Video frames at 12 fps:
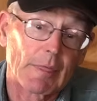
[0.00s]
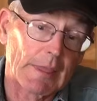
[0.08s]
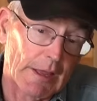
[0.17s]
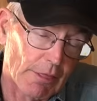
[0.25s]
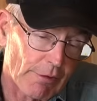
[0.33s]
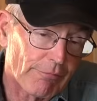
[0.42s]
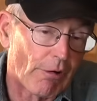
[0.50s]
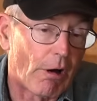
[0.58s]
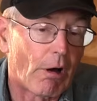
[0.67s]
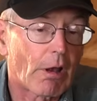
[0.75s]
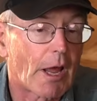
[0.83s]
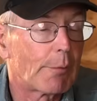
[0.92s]
in the
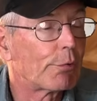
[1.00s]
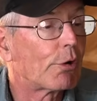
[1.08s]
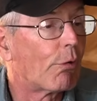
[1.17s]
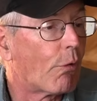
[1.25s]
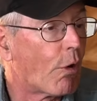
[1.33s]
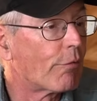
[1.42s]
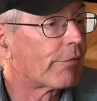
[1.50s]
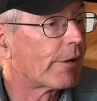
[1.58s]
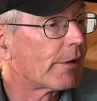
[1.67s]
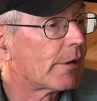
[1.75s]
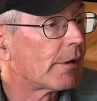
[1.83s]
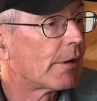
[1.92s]
fall I would go
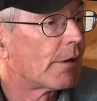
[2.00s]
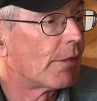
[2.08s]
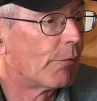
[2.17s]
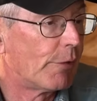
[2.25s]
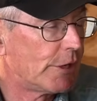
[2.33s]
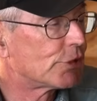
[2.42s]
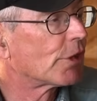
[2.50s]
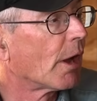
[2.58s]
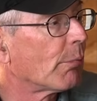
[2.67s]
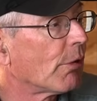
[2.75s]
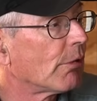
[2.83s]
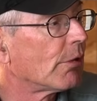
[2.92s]
over the wheat
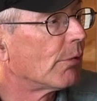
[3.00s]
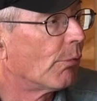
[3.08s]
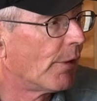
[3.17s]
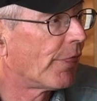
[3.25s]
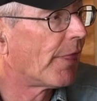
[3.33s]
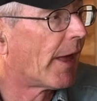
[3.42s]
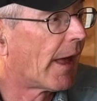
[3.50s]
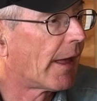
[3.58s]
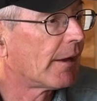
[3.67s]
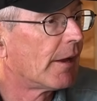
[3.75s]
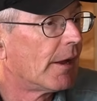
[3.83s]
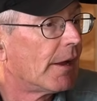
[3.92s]
stubble with
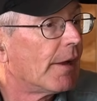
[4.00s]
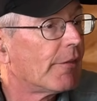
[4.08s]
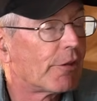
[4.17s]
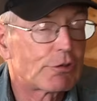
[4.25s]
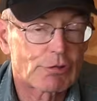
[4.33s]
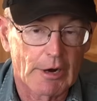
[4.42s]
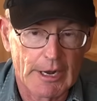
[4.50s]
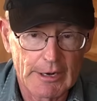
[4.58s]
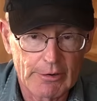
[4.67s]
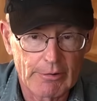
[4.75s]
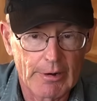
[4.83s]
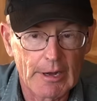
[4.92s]
that to try to
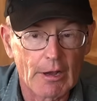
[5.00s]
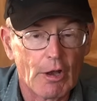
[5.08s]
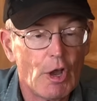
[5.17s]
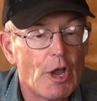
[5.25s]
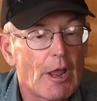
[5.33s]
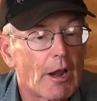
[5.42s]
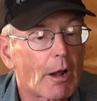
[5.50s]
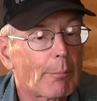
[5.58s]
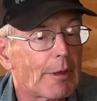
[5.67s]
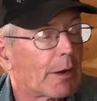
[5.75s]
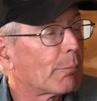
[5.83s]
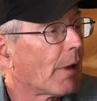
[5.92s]
create a little
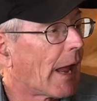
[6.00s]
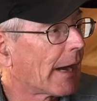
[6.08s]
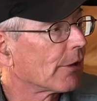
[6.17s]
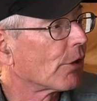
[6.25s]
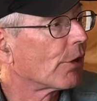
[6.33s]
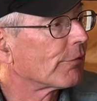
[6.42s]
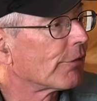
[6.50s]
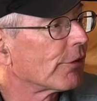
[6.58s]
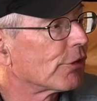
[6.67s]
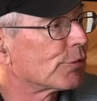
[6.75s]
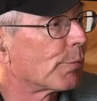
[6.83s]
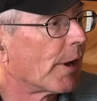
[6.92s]
bit of black dirt for
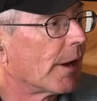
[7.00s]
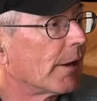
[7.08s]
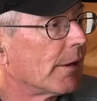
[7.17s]
the spring.